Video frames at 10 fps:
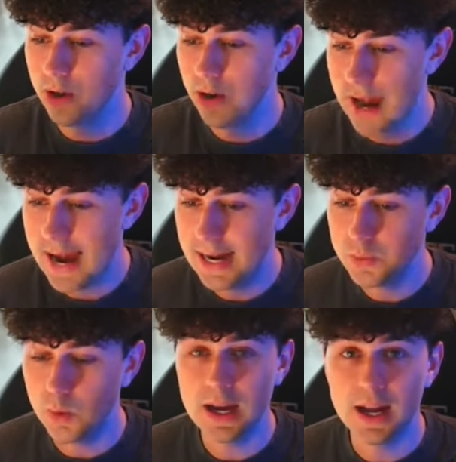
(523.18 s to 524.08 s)
ads,
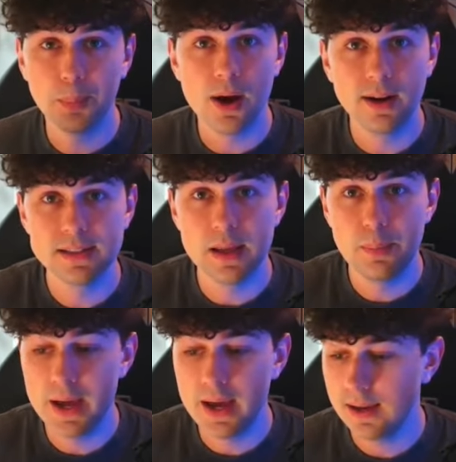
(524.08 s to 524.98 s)
what kind of products they
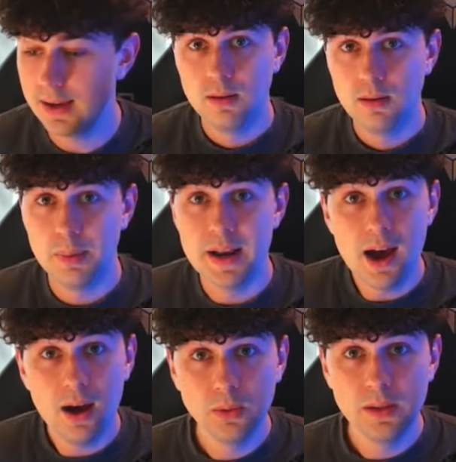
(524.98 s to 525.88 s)
pick. But
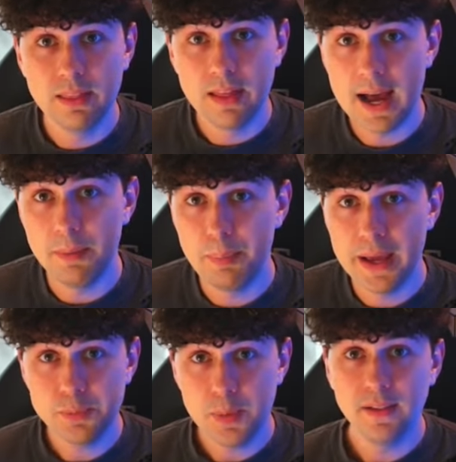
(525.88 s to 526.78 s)
not only that,
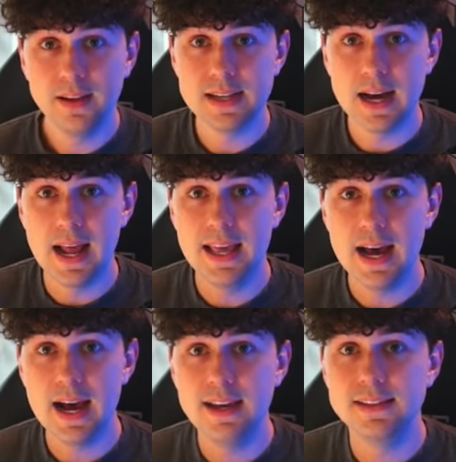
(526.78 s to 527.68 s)

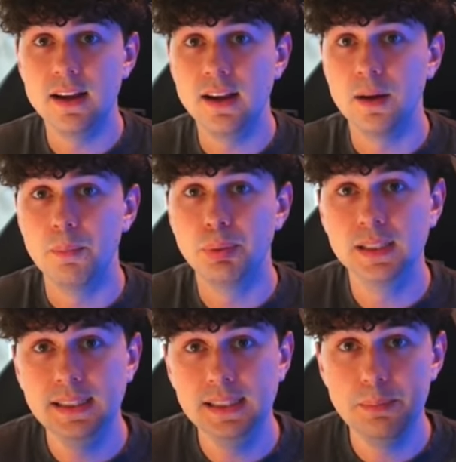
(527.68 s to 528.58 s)
PagePilot.ai is going to
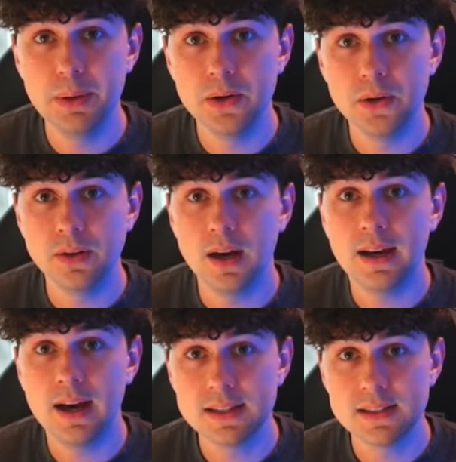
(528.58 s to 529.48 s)
completely build a
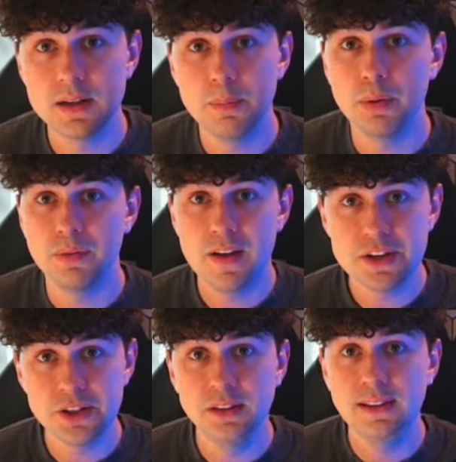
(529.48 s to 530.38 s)
custom,
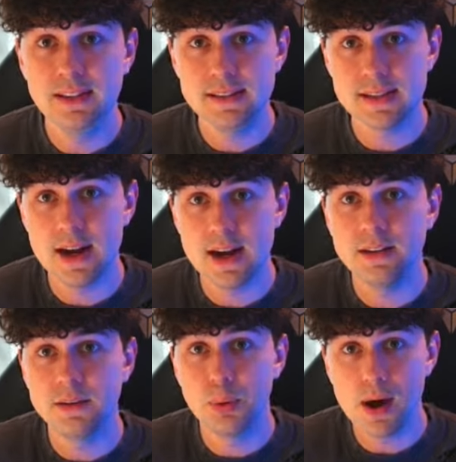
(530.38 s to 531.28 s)
professionally
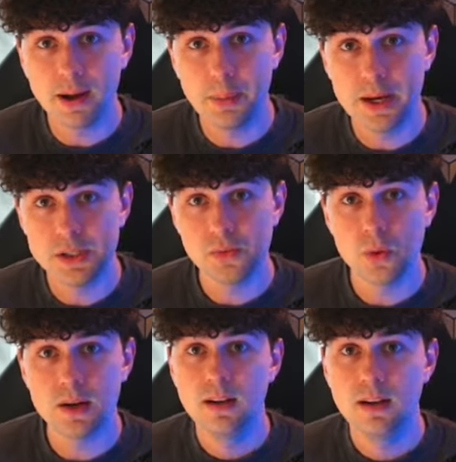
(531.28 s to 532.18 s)
designed product page
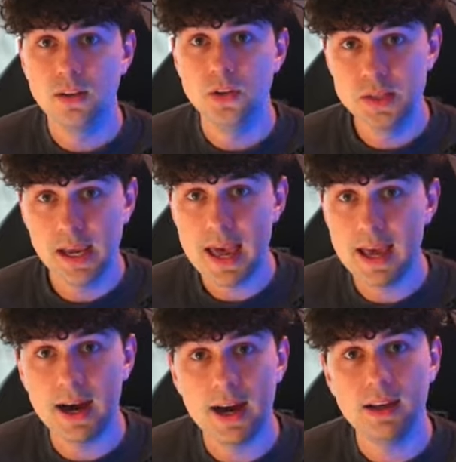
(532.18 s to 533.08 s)
for us using
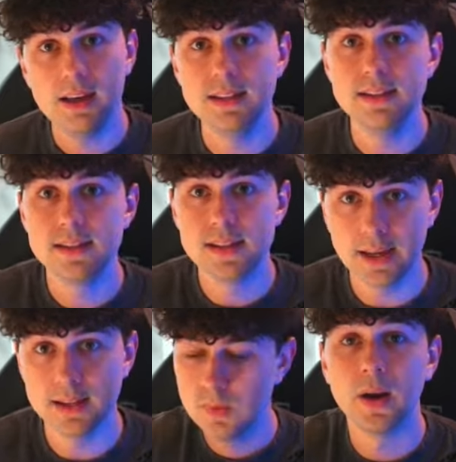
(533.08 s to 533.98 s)
AI in
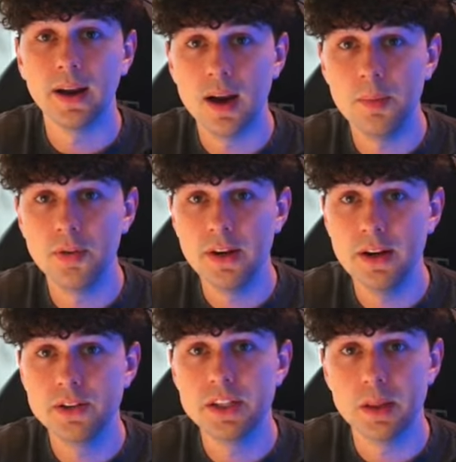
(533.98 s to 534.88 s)
seconds. So come over
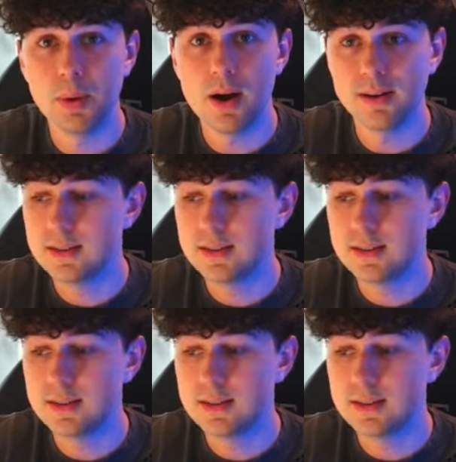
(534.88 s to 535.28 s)
here to the products